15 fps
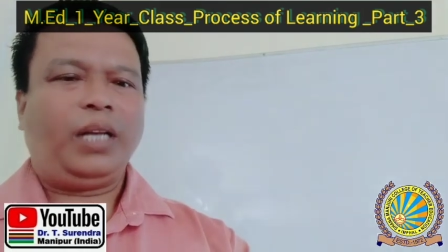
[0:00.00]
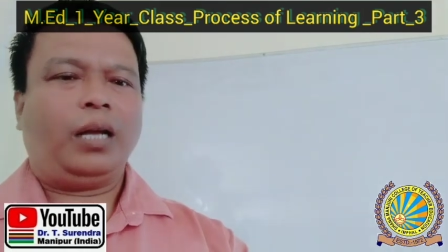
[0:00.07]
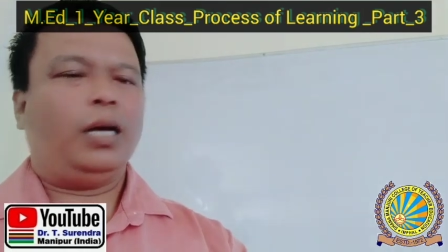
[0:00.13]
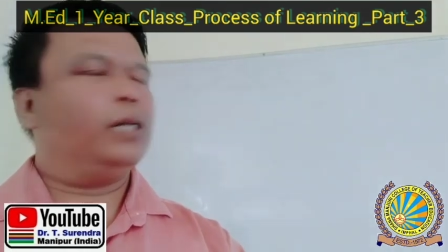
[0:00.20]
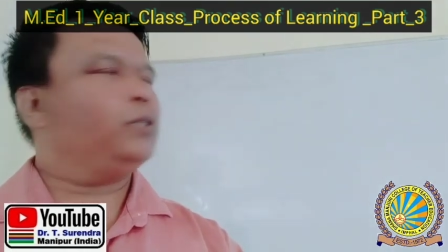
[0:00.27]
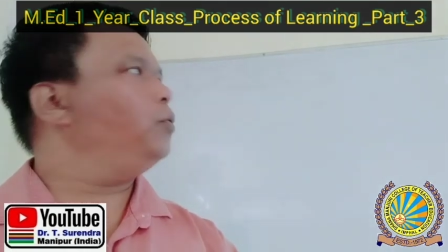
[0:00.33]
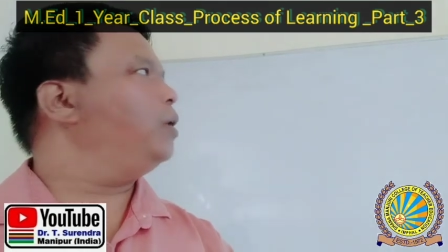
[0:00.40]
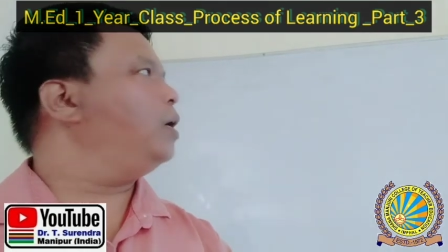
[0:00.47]

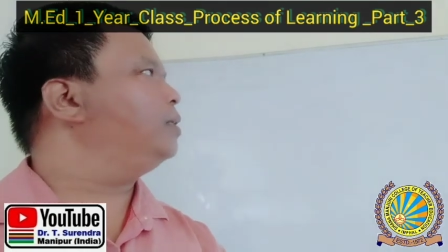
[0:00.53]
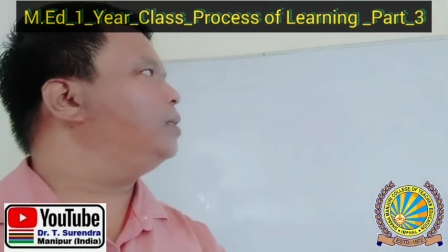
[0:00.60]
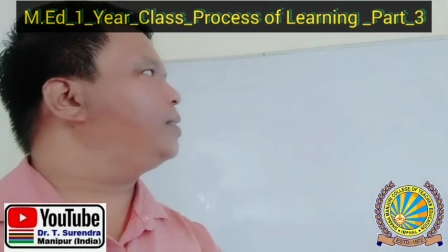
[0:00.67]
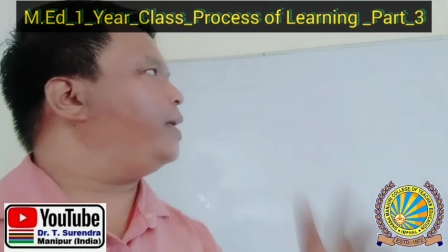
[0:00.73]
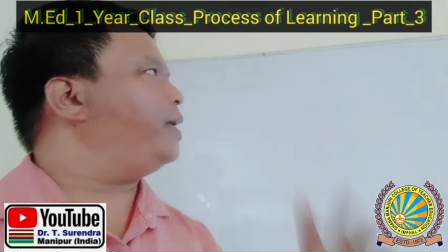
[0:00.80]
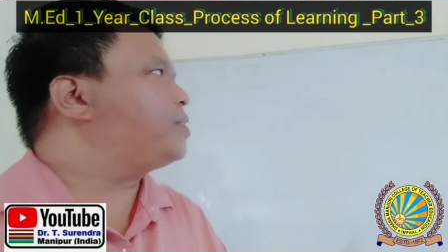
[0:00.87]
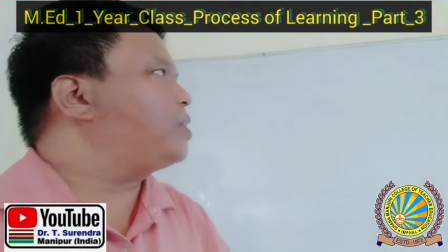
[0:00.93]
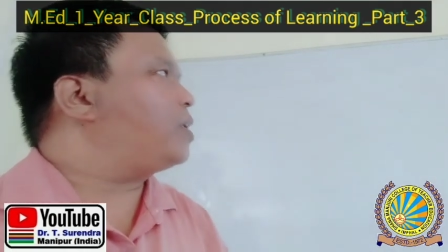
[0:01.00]
Aduna
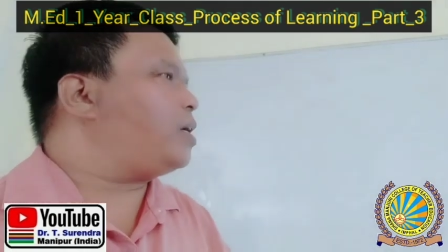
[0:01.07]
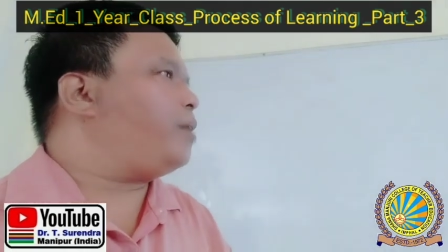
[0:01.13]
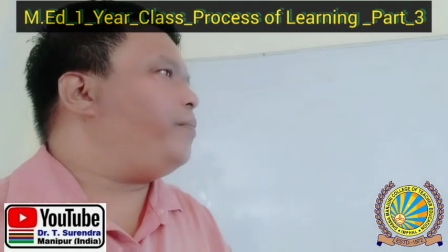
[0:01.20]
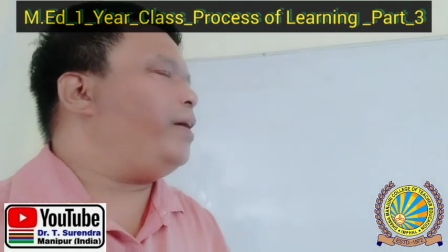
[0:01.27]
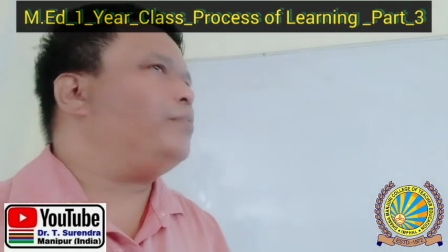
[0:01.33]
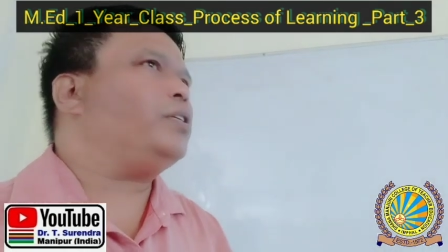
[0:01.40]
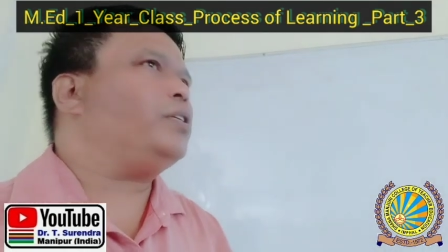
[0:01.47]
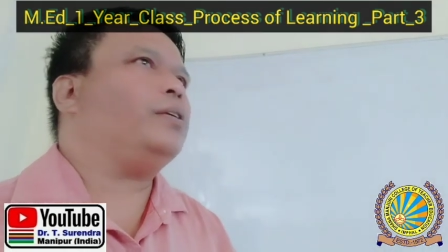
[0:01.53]
sense that
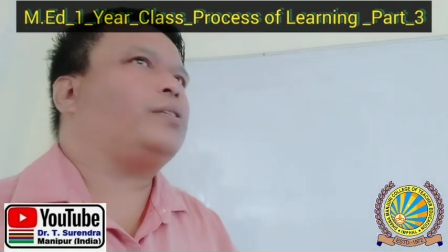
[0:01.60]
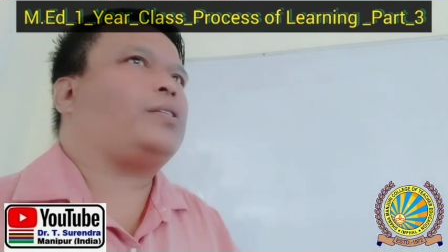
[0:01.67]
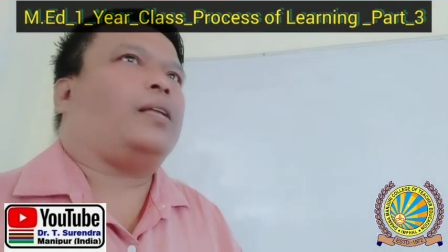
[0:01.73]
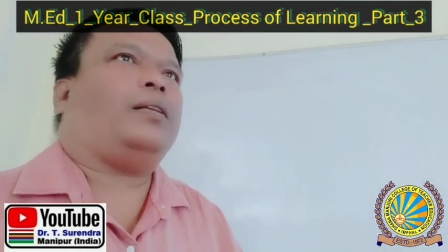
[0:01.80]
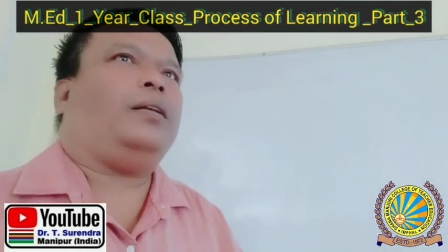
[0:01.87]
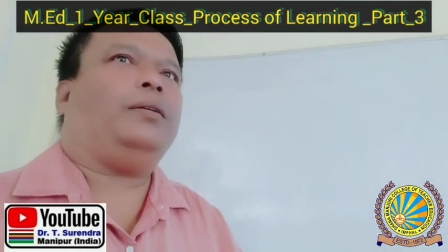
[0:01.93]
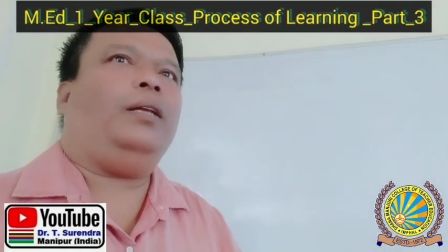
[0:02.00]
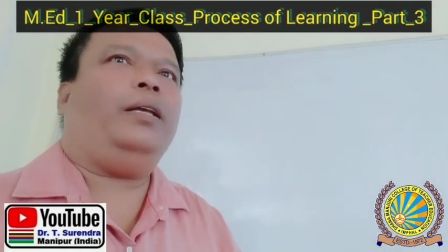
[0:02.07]
I'm
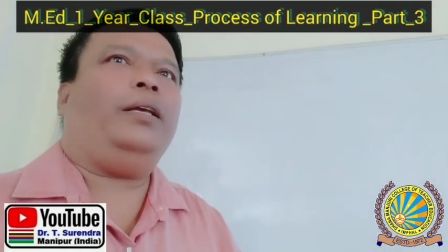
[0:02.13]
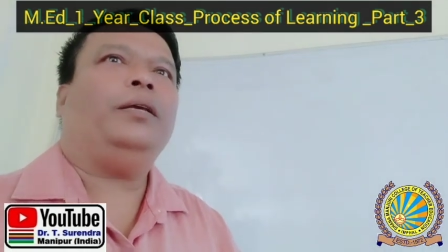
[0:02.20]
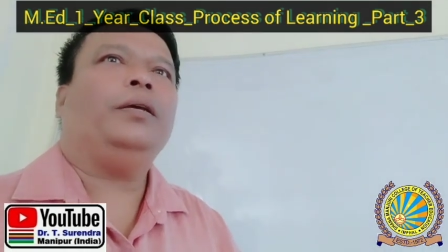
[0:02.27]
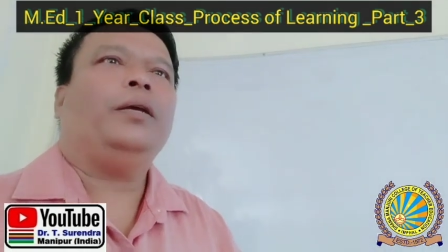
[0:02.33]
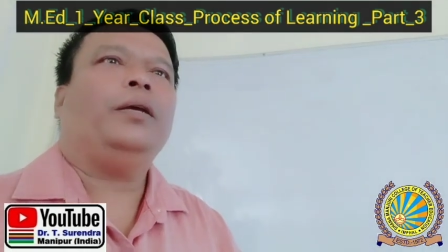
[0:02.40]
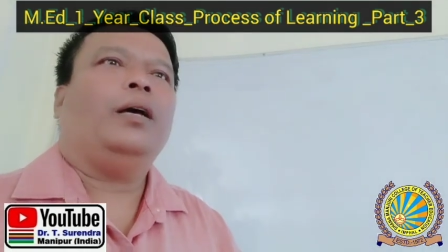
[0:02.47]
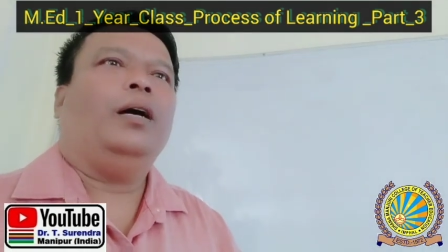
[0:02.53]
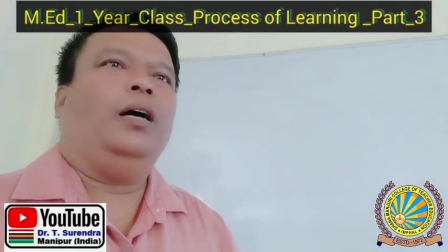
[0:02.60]
suddenly,